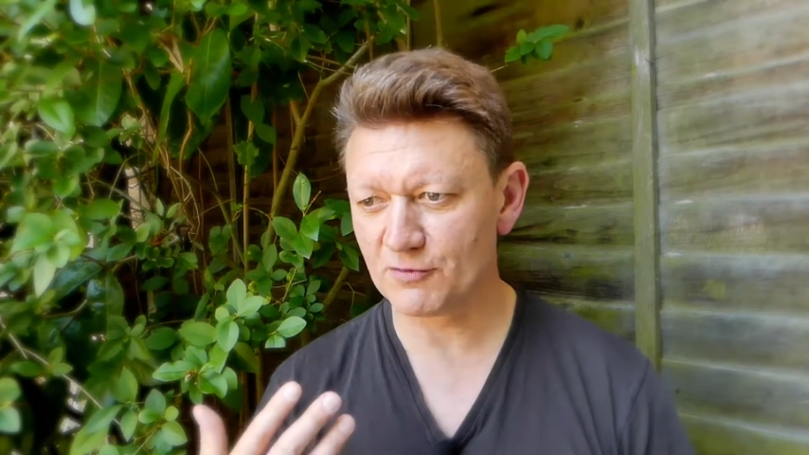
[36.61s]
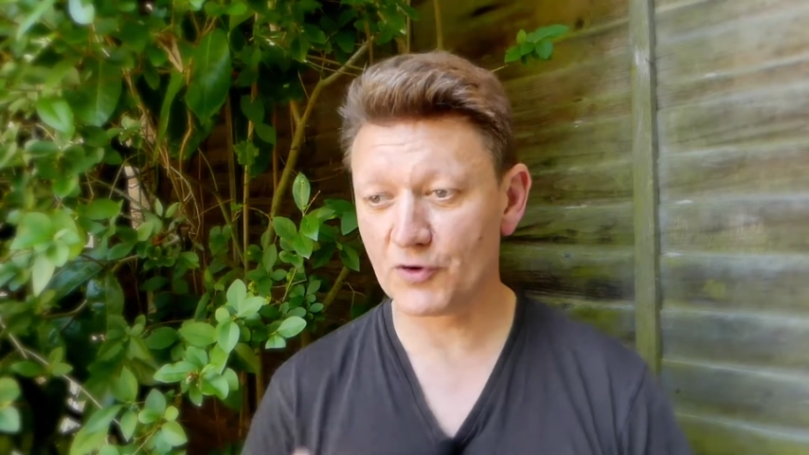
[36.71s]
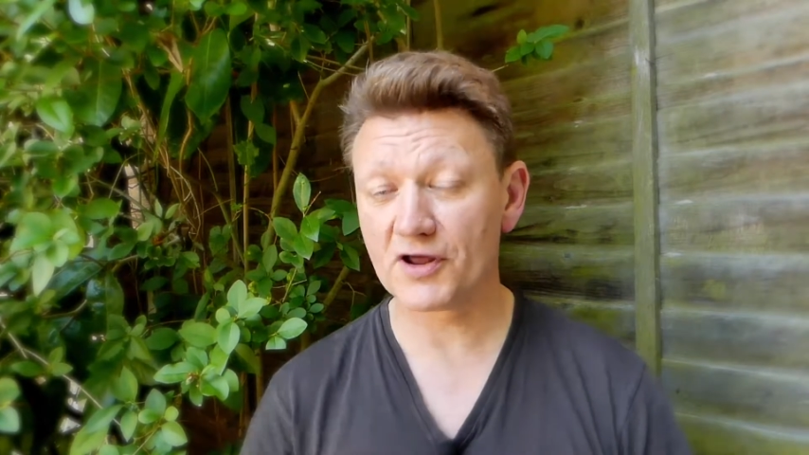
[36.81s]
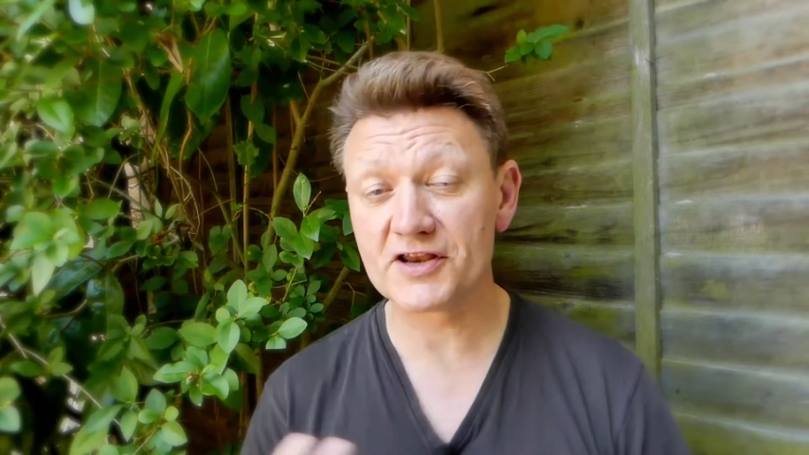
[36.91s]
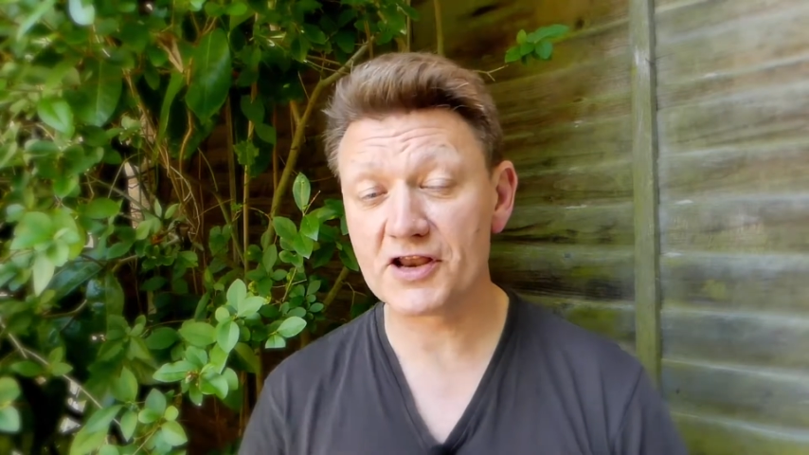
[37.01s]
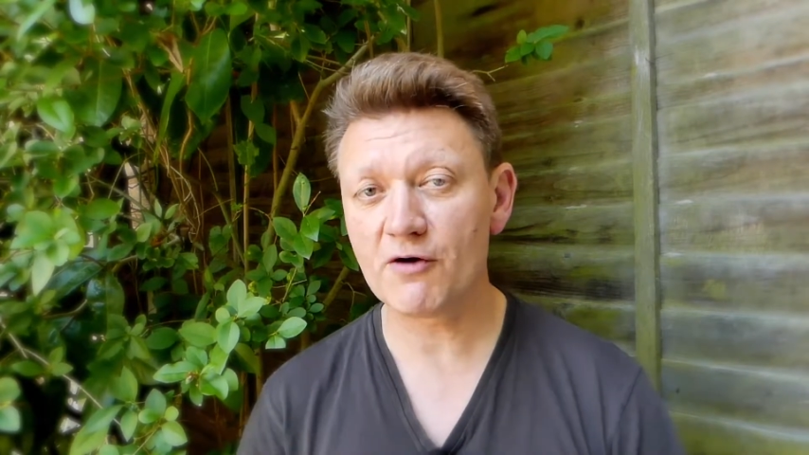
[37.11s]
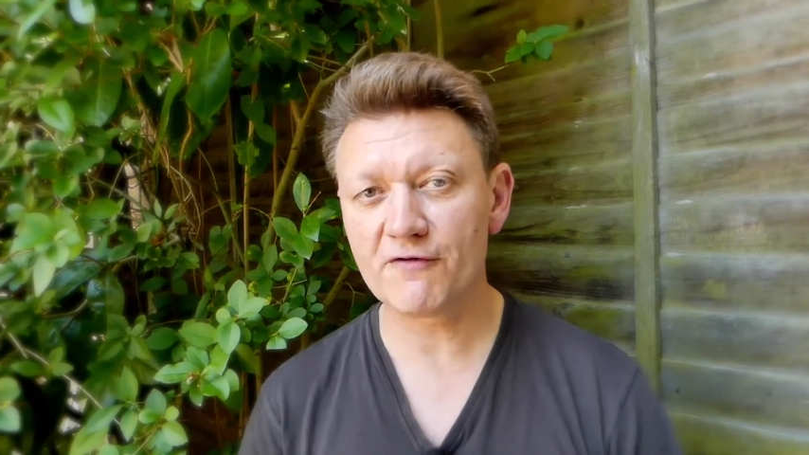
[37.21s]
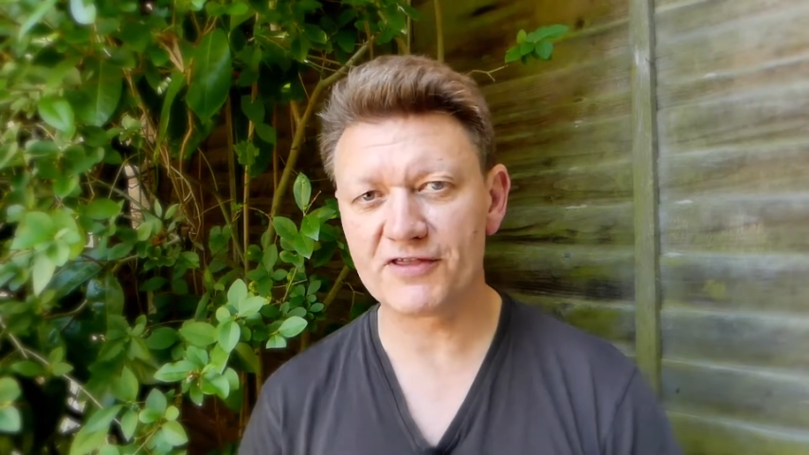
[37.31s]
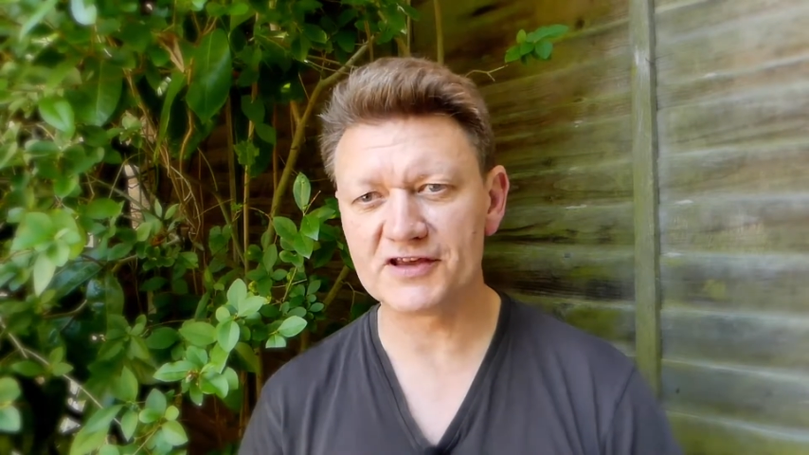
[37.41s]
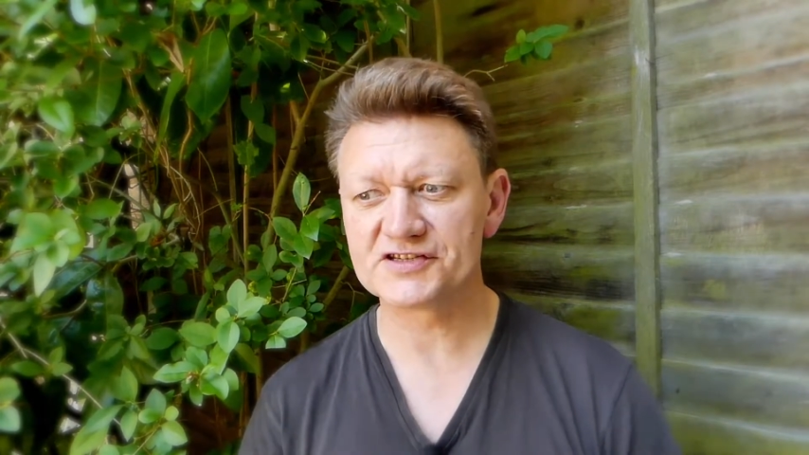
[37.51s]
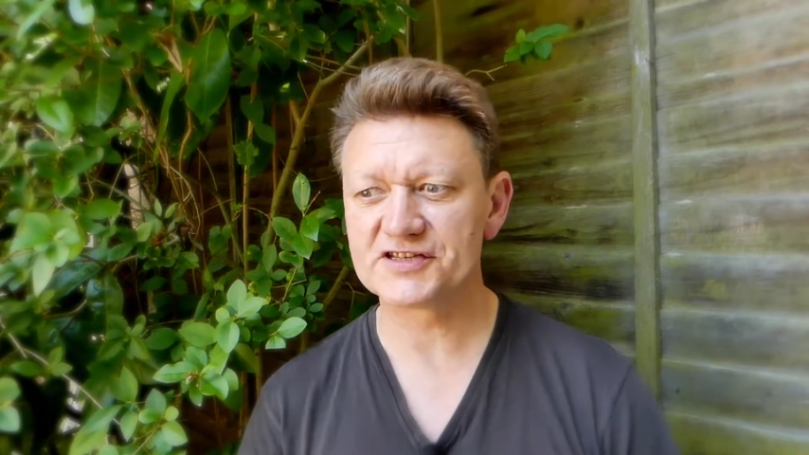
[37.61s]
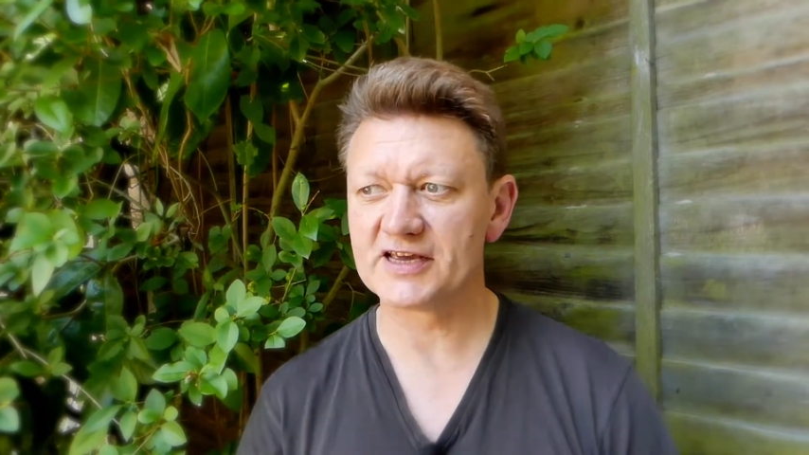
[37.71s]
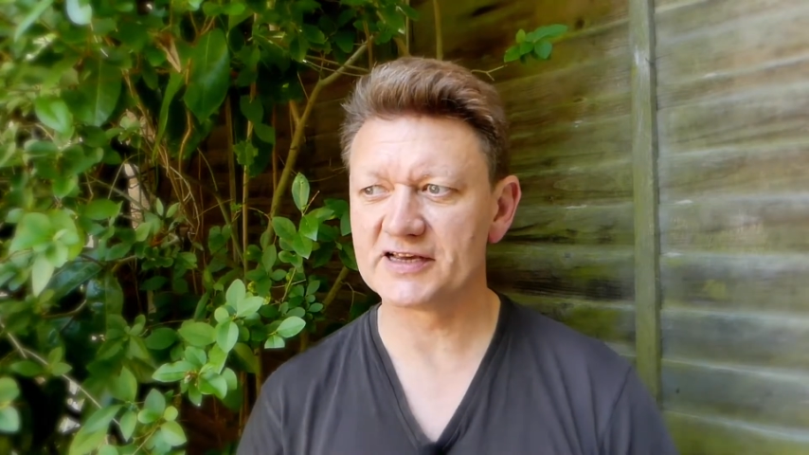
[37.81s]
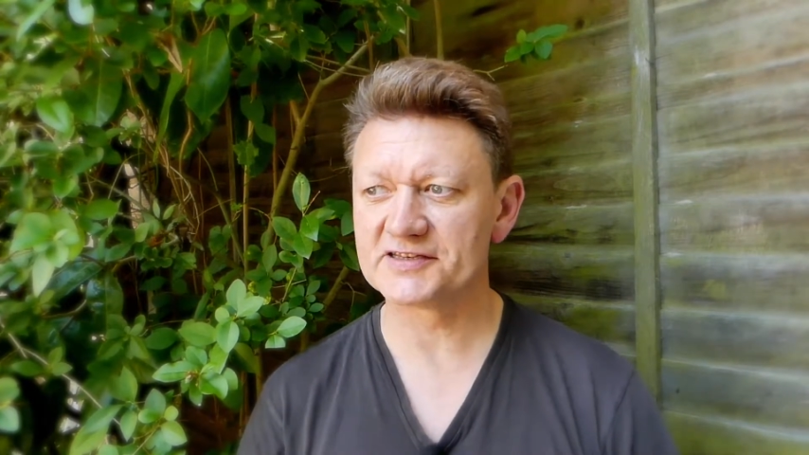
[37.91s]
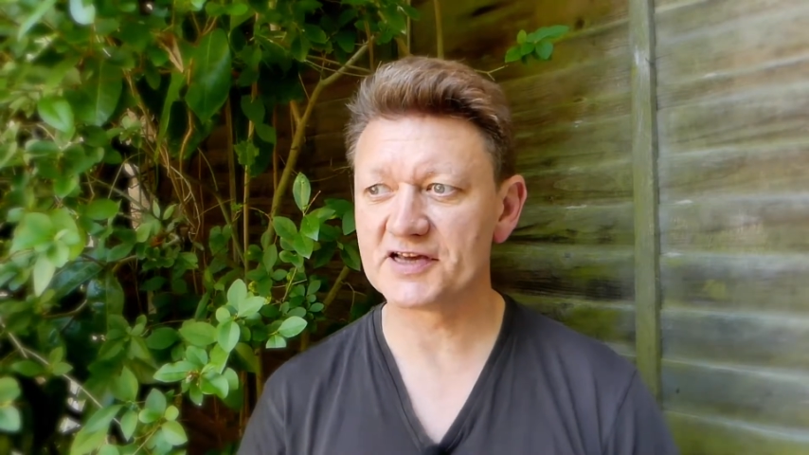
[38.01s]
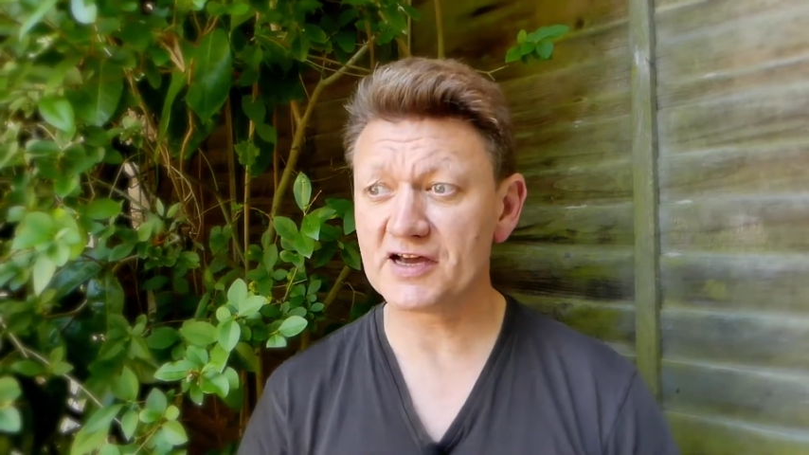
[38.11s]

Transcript: what I know of these things,